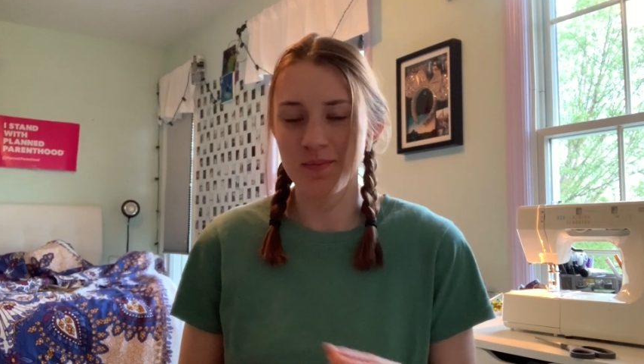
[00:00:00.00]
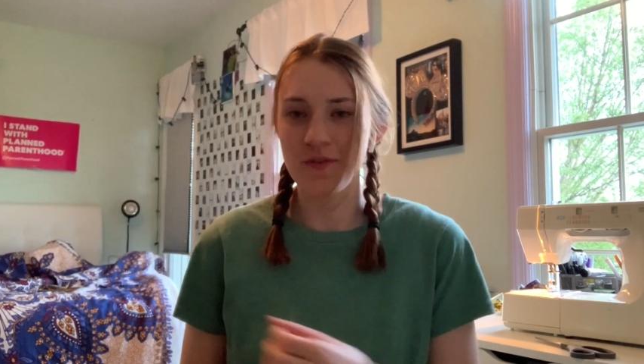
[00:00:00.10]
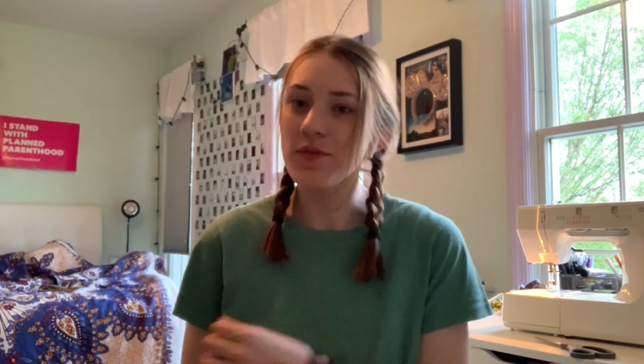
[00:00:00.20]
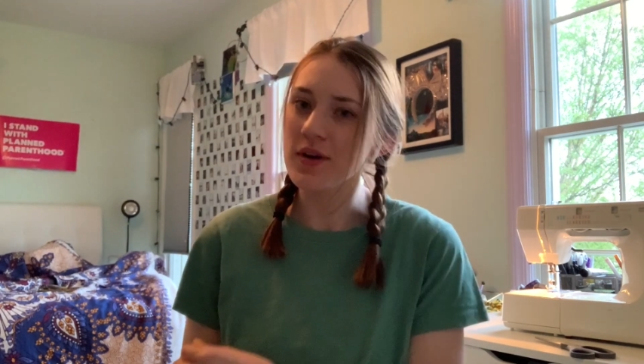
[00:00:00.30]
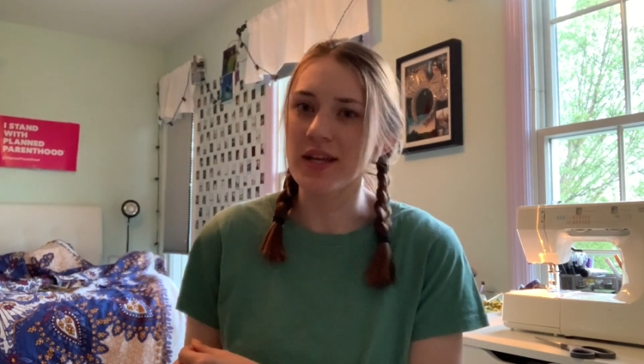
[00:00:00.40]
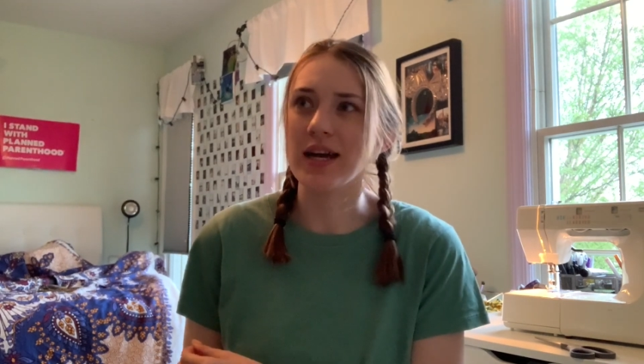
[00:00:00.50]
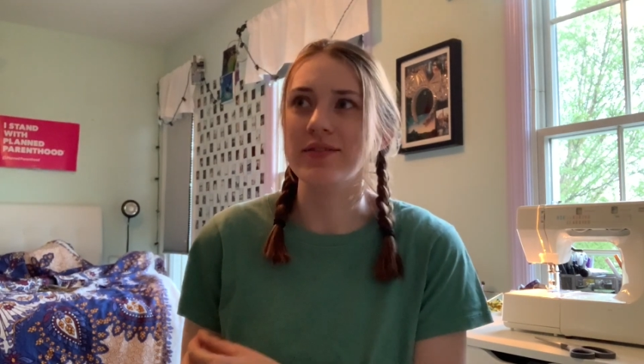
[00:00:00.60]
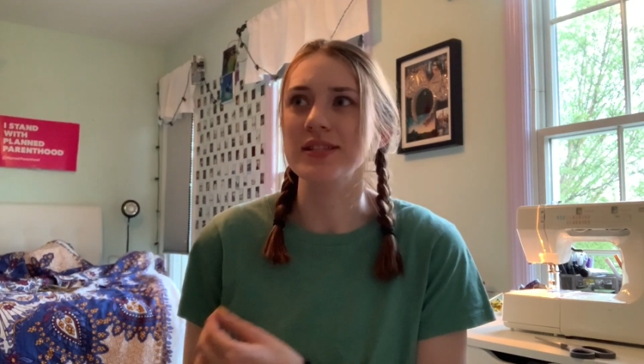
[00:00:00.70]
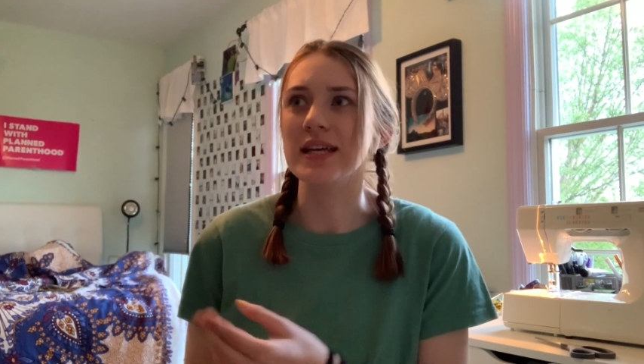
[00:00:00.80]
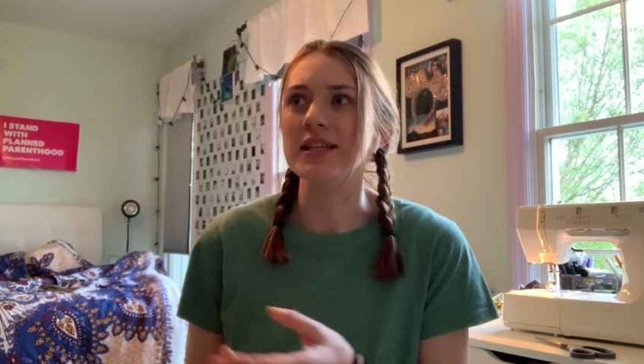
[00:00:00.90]
Before then I
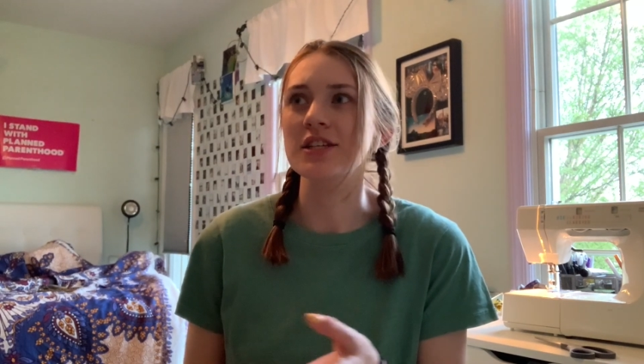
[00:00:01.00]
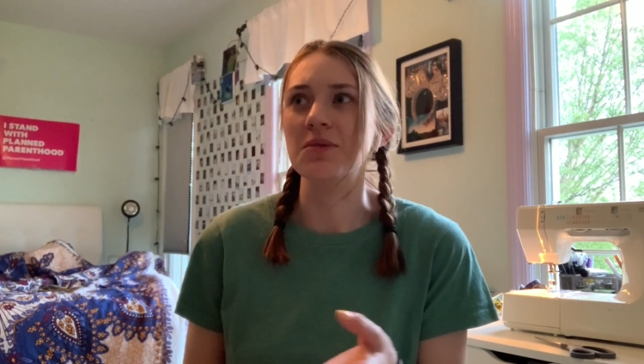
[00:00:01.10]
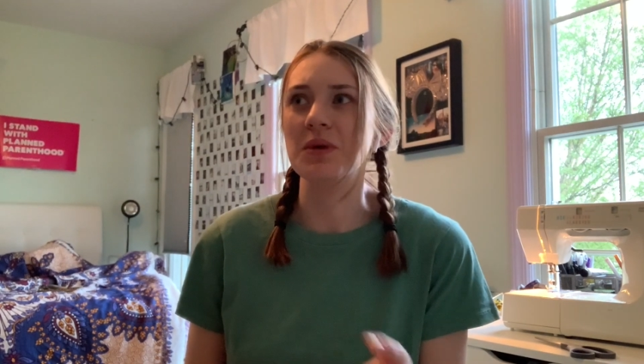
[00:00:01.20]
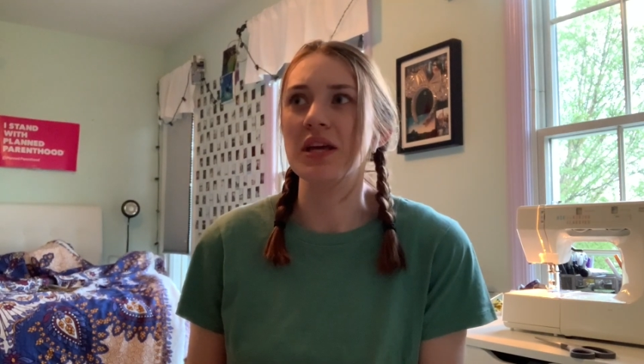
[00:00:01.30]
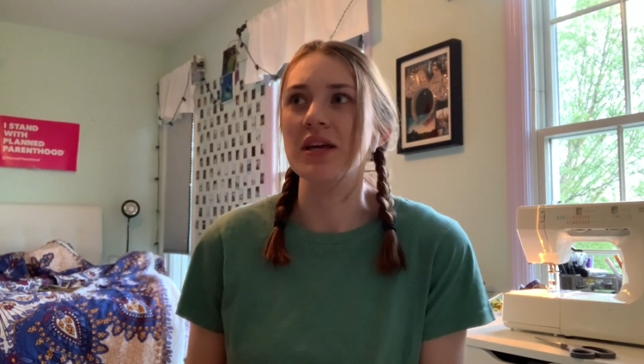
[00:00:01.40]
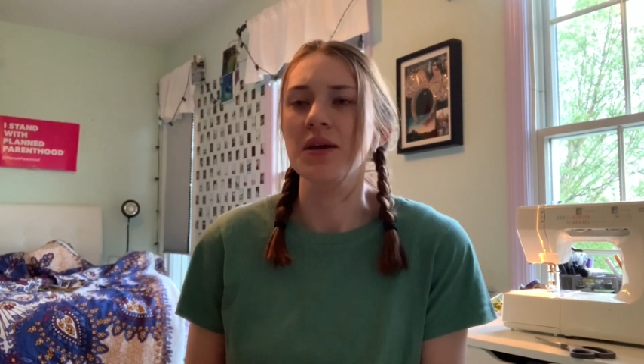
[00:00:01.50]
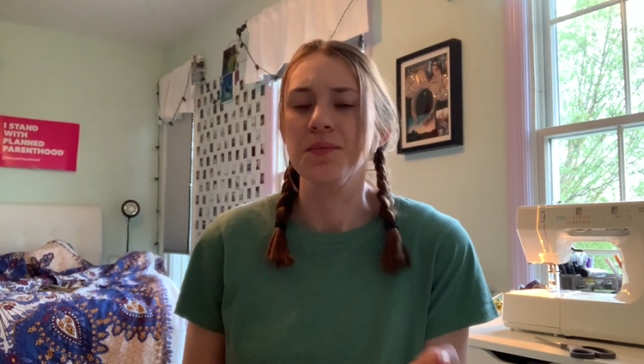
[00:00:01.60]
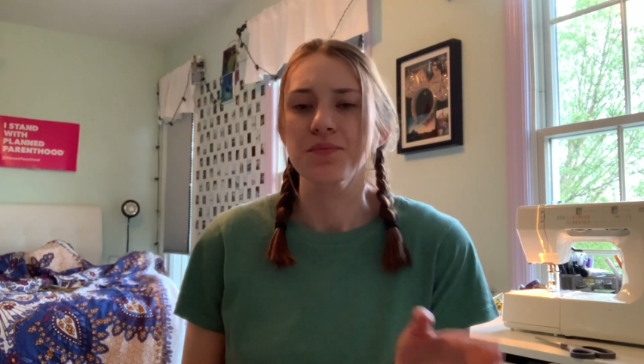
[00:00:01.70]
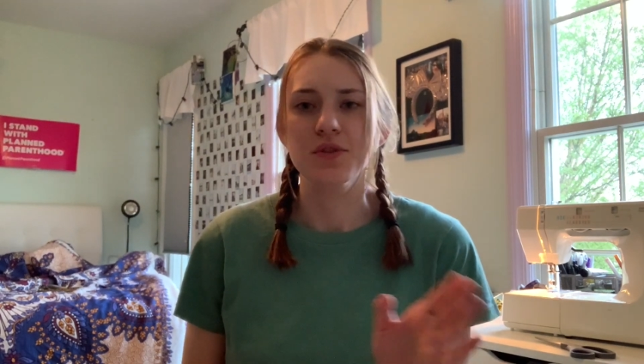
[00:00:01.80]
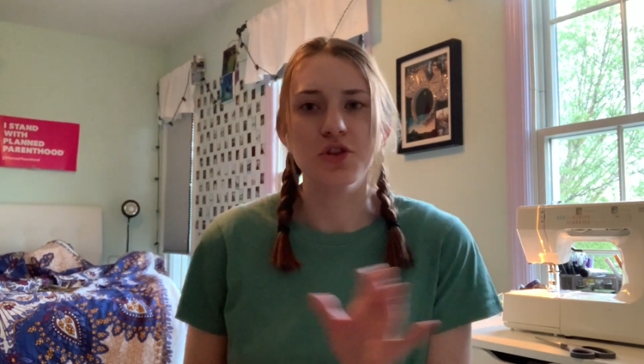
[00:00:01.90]
was like shipping
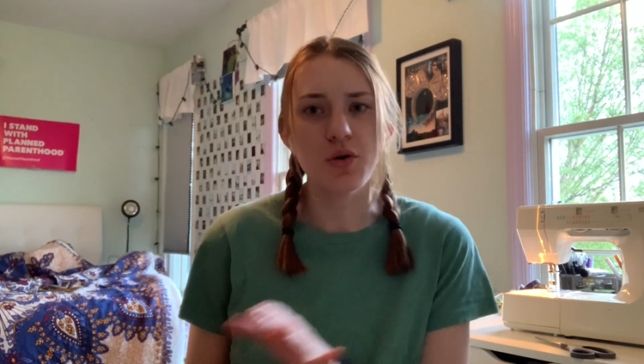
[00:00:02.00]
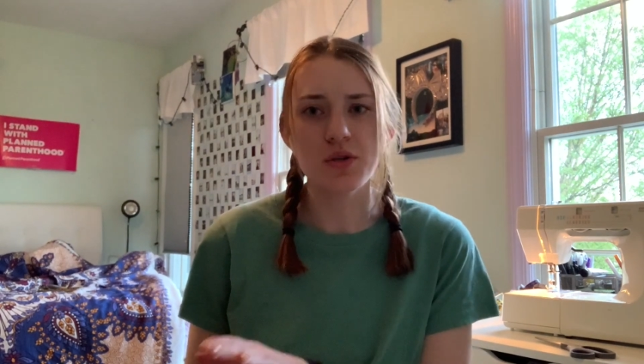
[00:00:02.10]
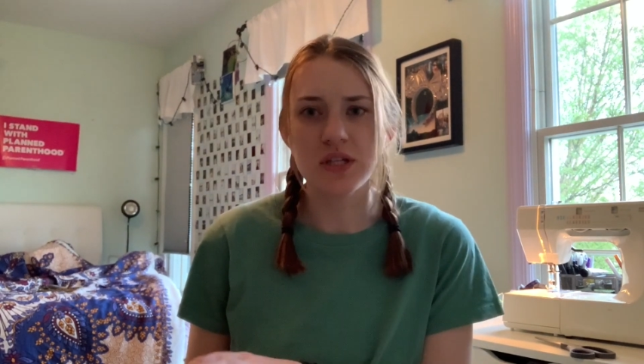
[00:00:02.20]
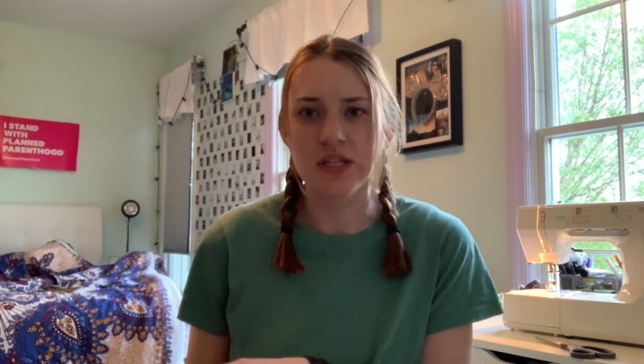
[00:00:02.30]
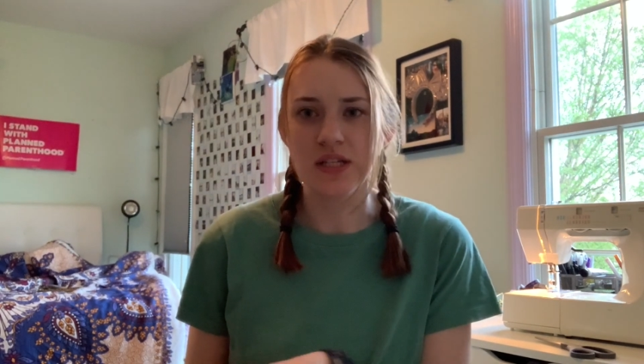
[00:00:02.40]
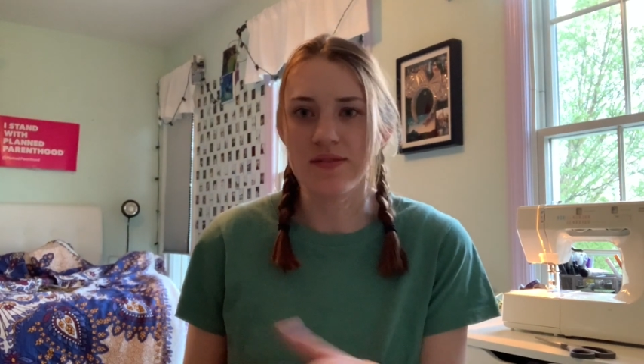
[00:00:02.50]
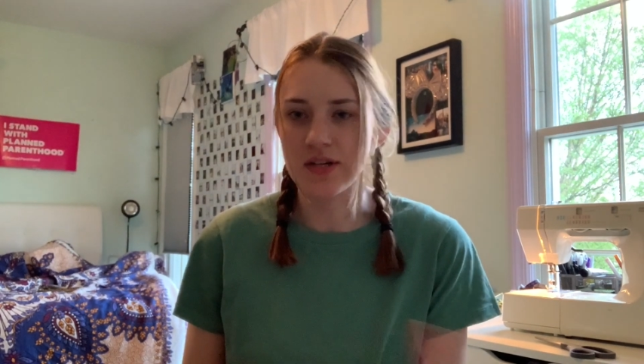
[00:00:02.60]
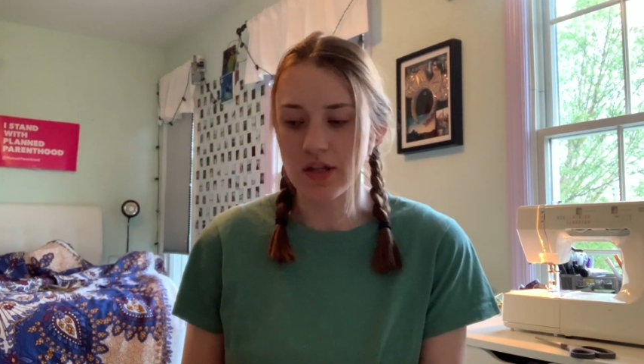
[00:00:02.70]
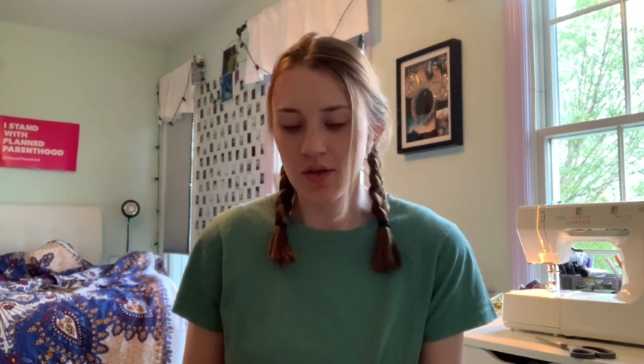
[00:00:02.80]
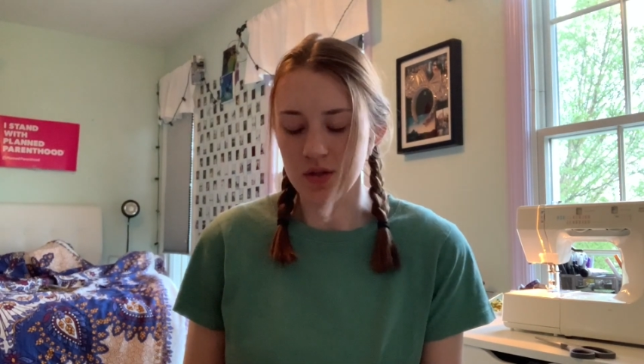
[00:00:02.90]
locally,
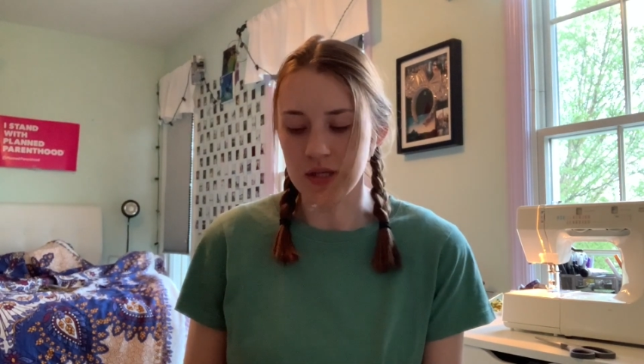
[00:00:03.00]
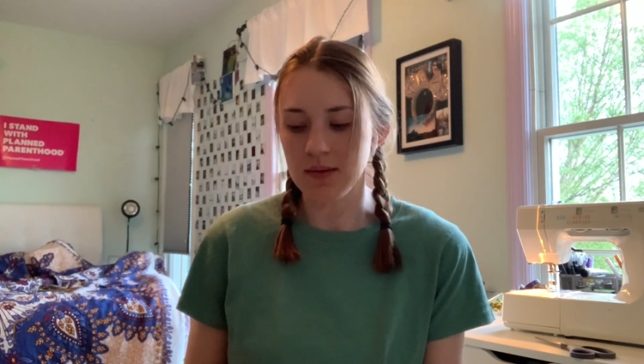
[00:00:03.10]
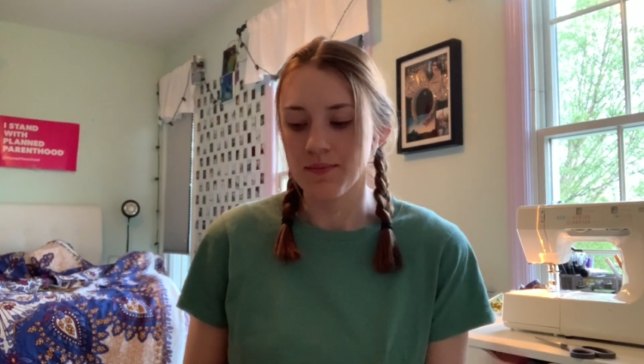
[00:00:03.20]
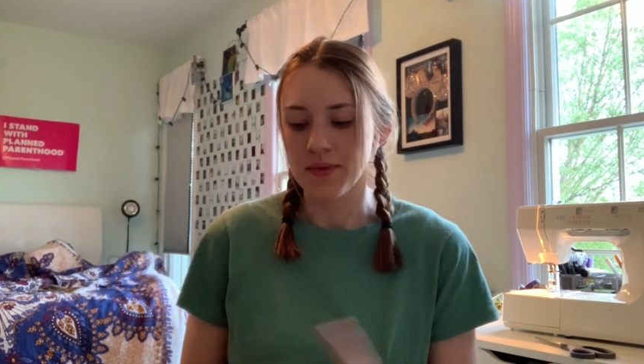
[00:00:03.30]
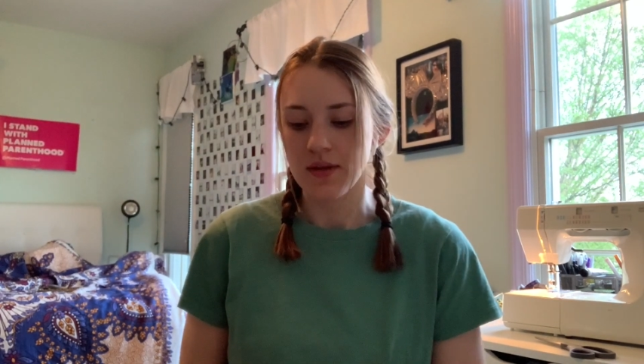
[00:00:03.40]
delivering locally,